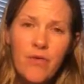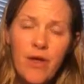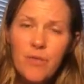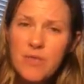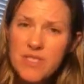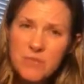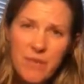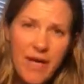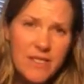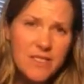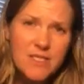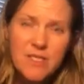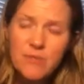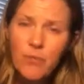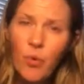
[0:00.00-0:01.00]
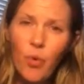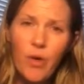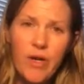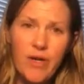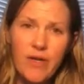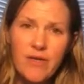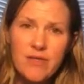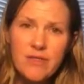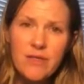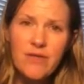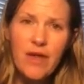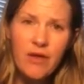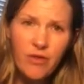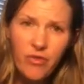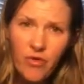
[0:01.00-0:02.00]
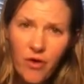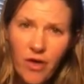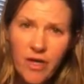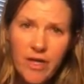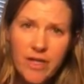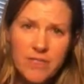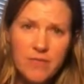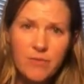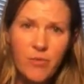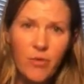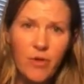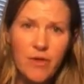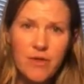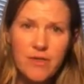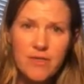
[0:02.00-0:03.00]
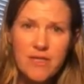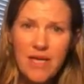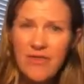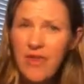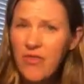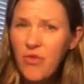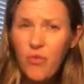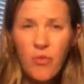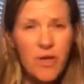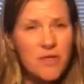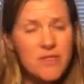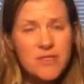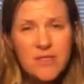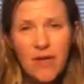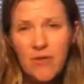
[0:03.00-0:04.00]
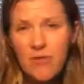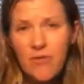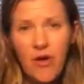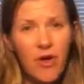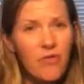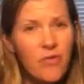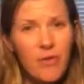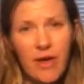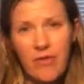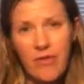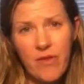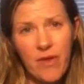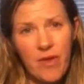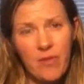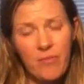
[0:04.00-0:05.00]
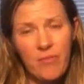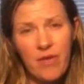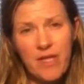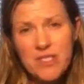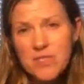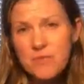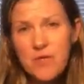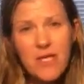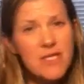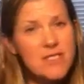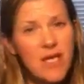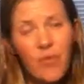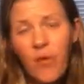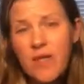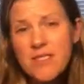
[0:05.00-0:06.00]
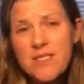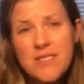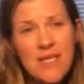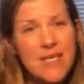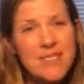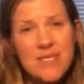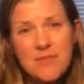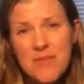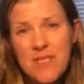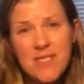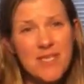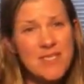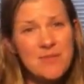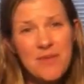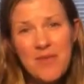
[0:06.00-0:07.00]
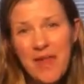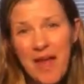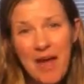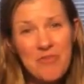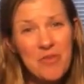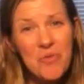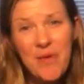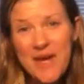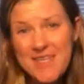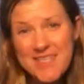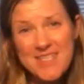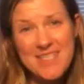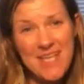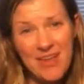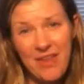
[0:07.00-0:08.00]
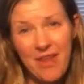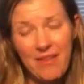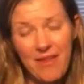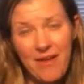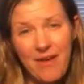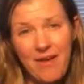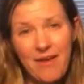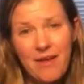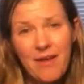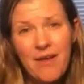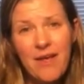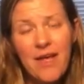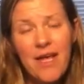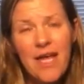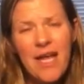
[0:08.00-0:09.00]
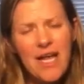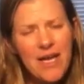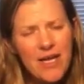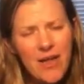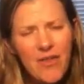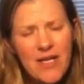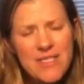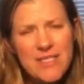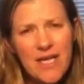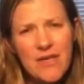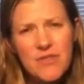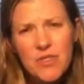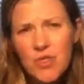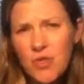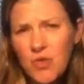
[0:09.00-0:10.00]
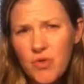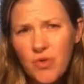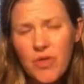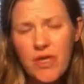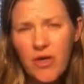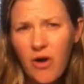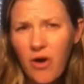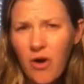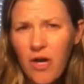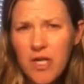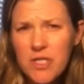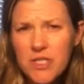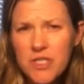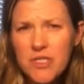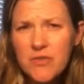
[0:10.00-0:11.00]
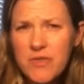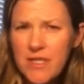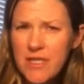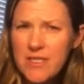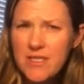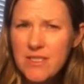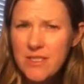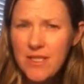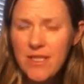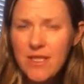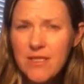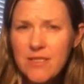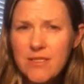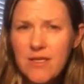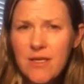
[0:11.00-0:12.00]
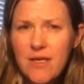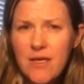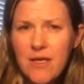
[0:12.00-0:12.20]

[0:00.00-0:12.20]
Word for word: that respect is important and that authority is important and that the world does not revolve around them. And just because they want to say something doesn't mean they have the right to say that thing. And I know that sounds cruel and harsh to an extent,